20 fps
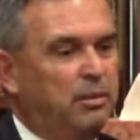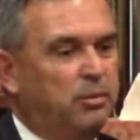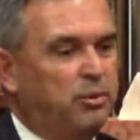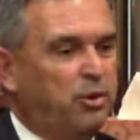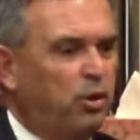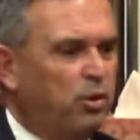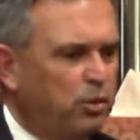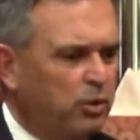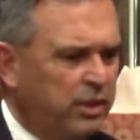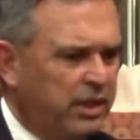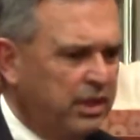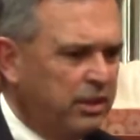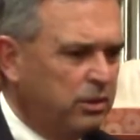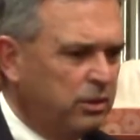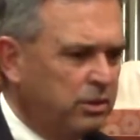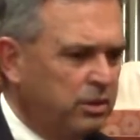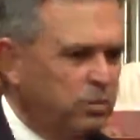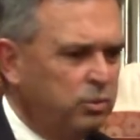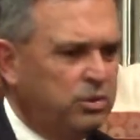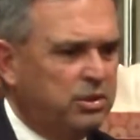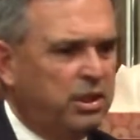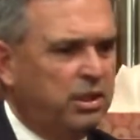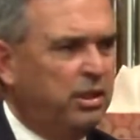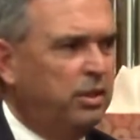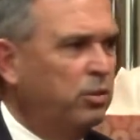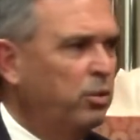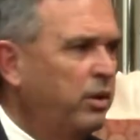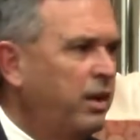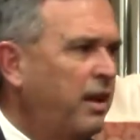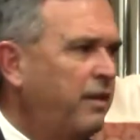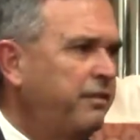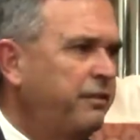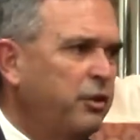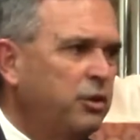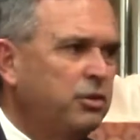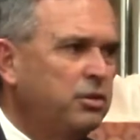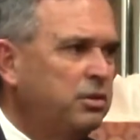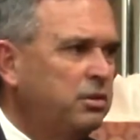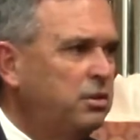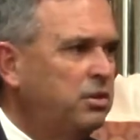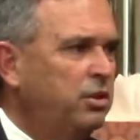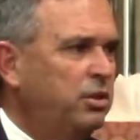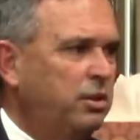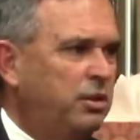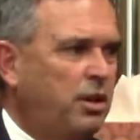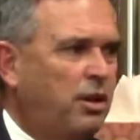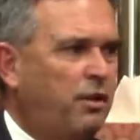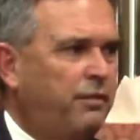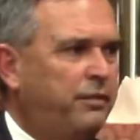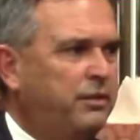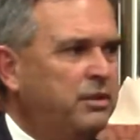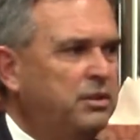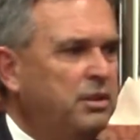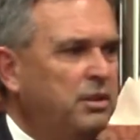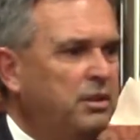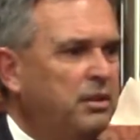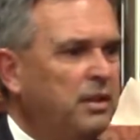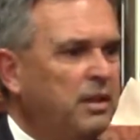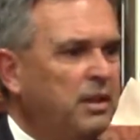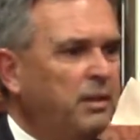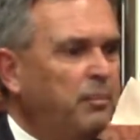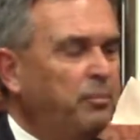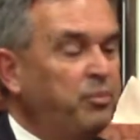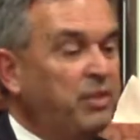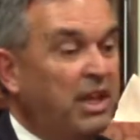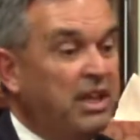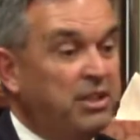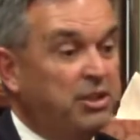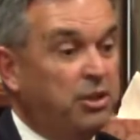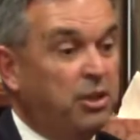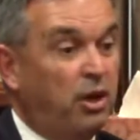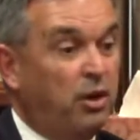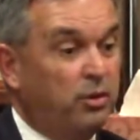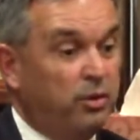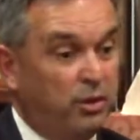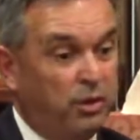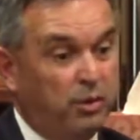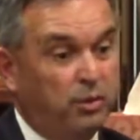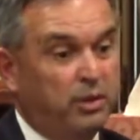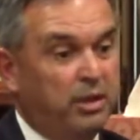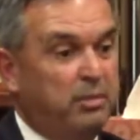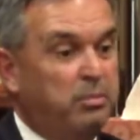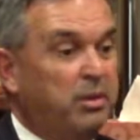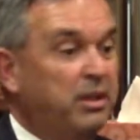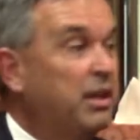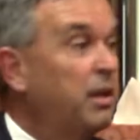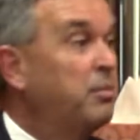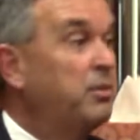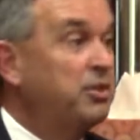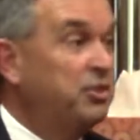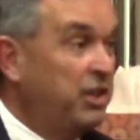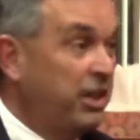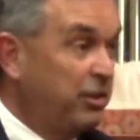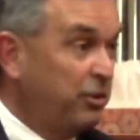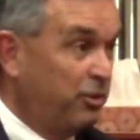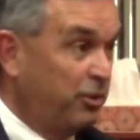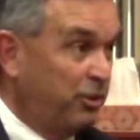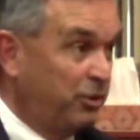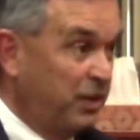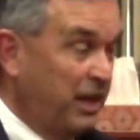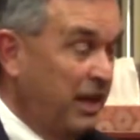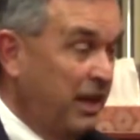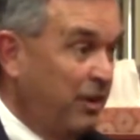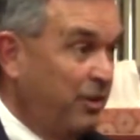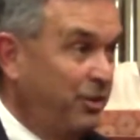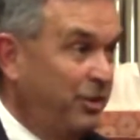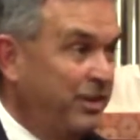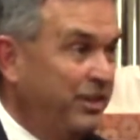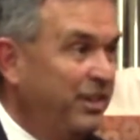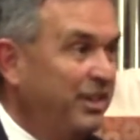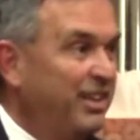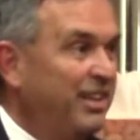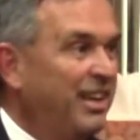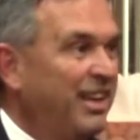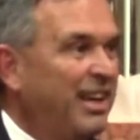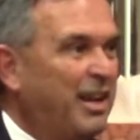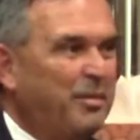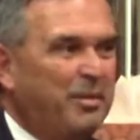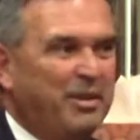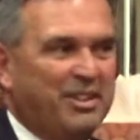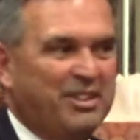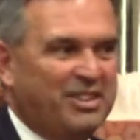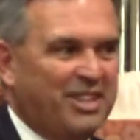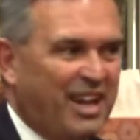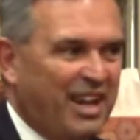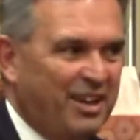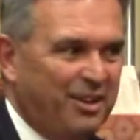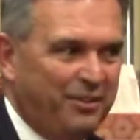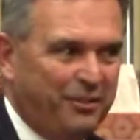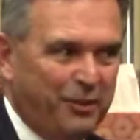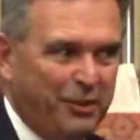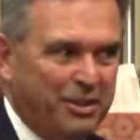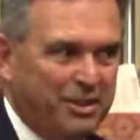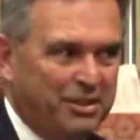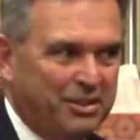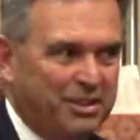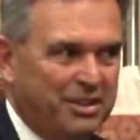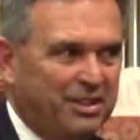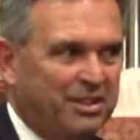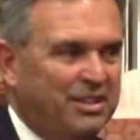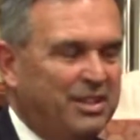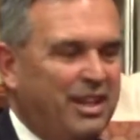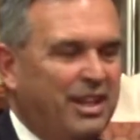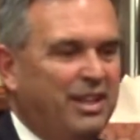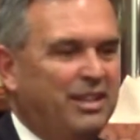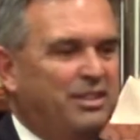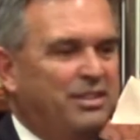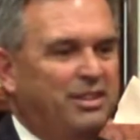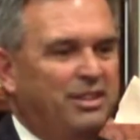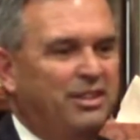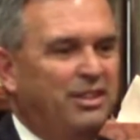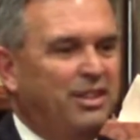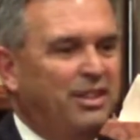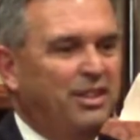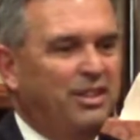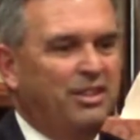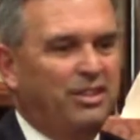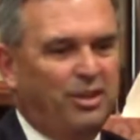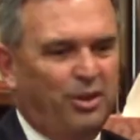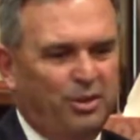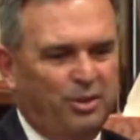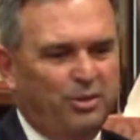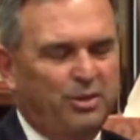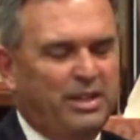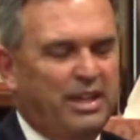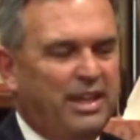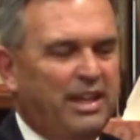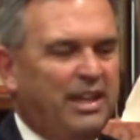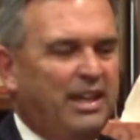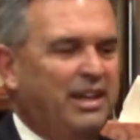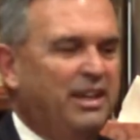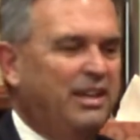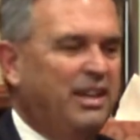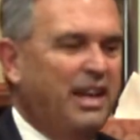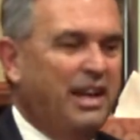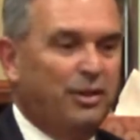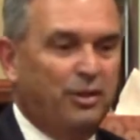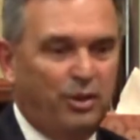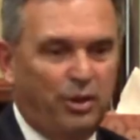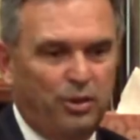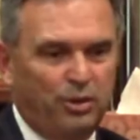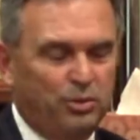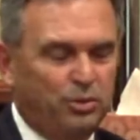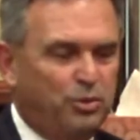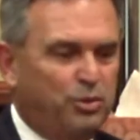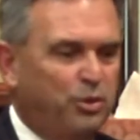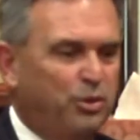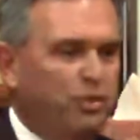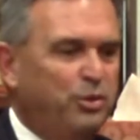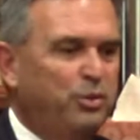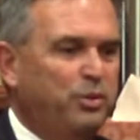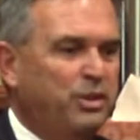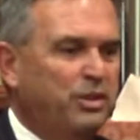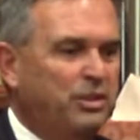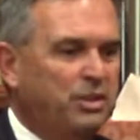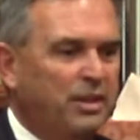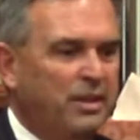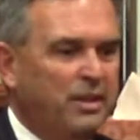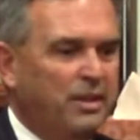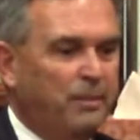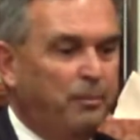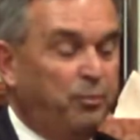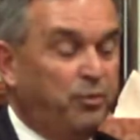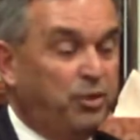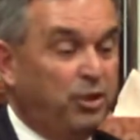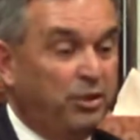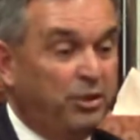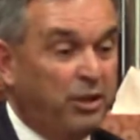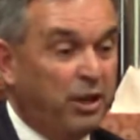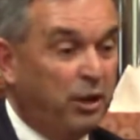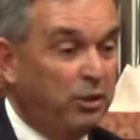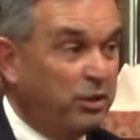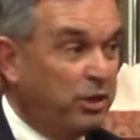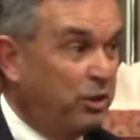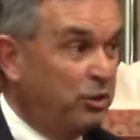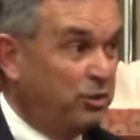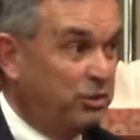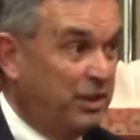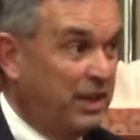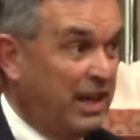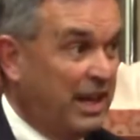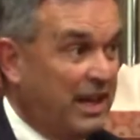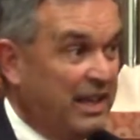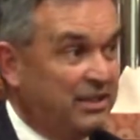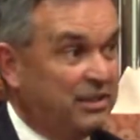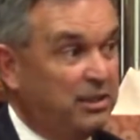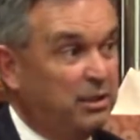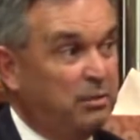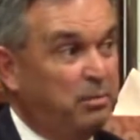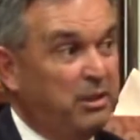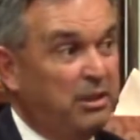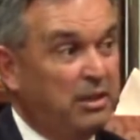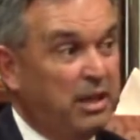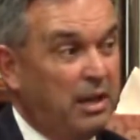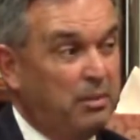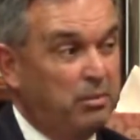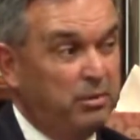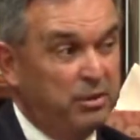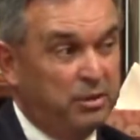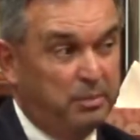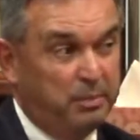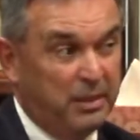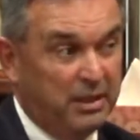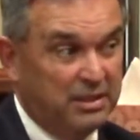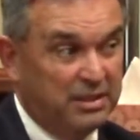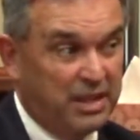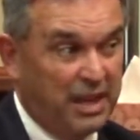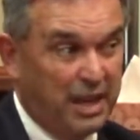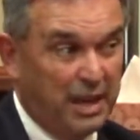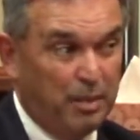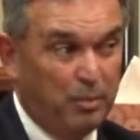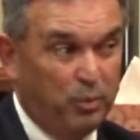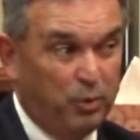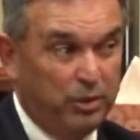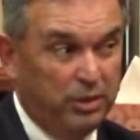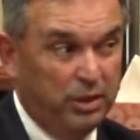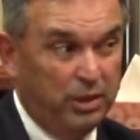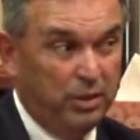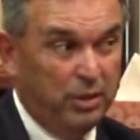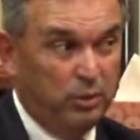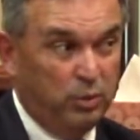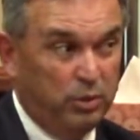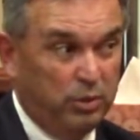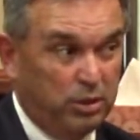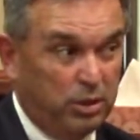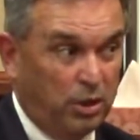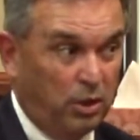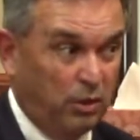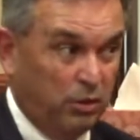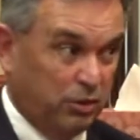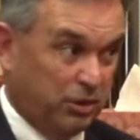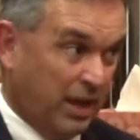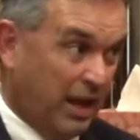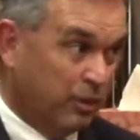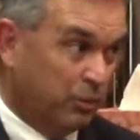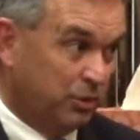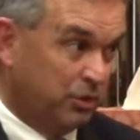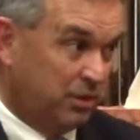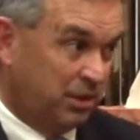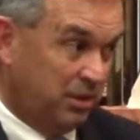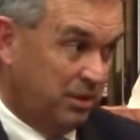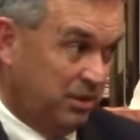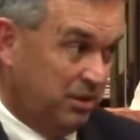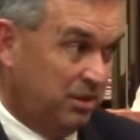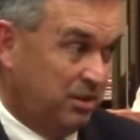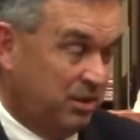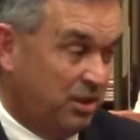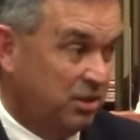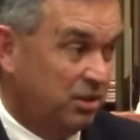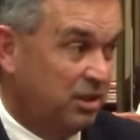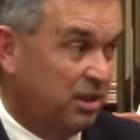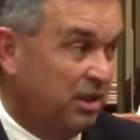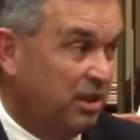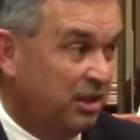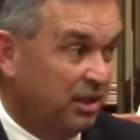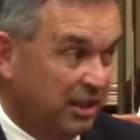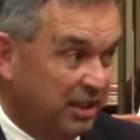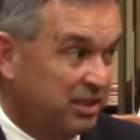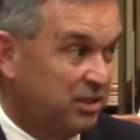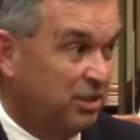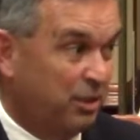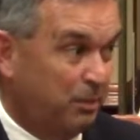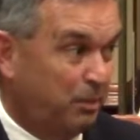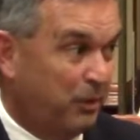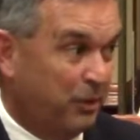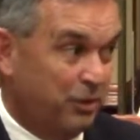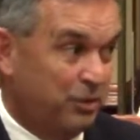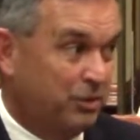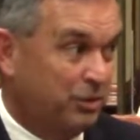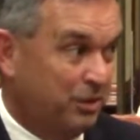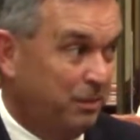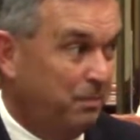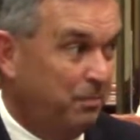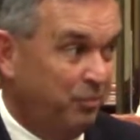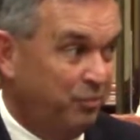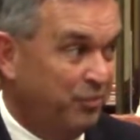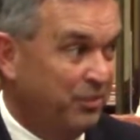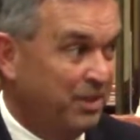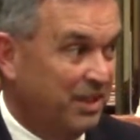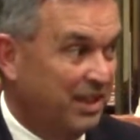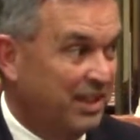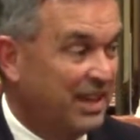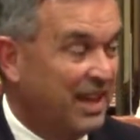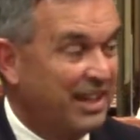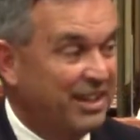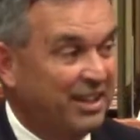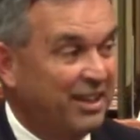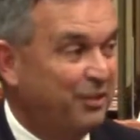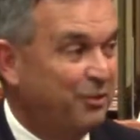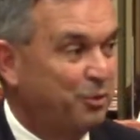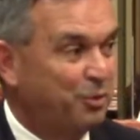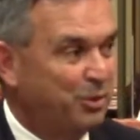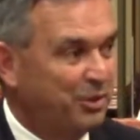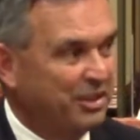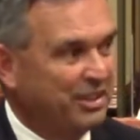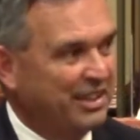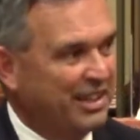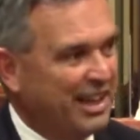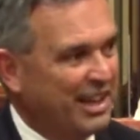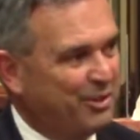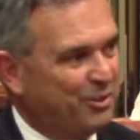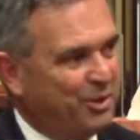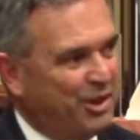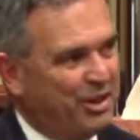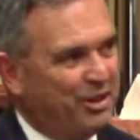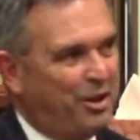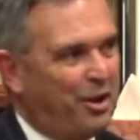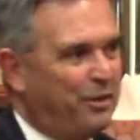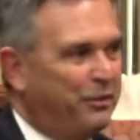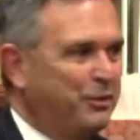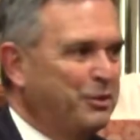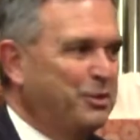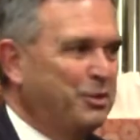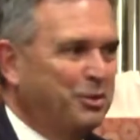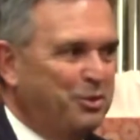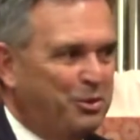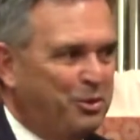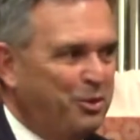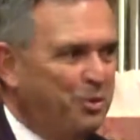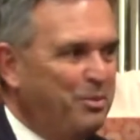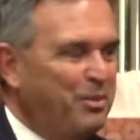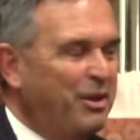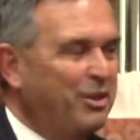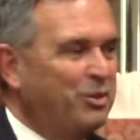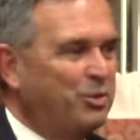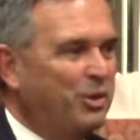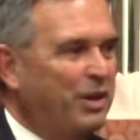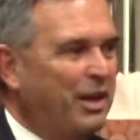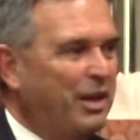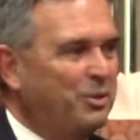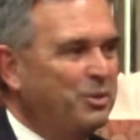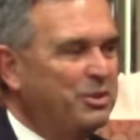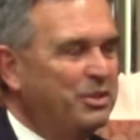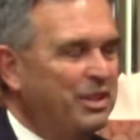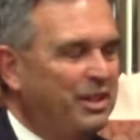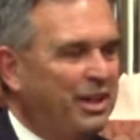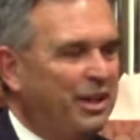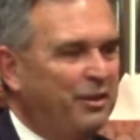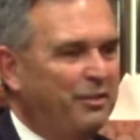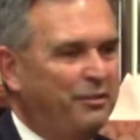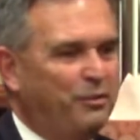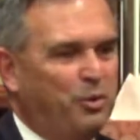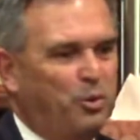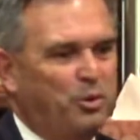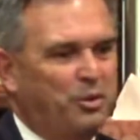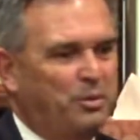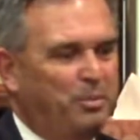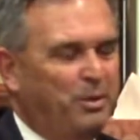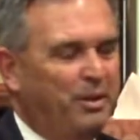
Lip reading: Colonel Hill, that was here when I first took office, and he's gone on and become a general now, and I'm excited for his success. And Colonel King, and now Colonel Drew. It's to know those guys and to be able to spend time with colonels. I was just an enlisted person, and I never really got around officers too much when I was in the Air Force.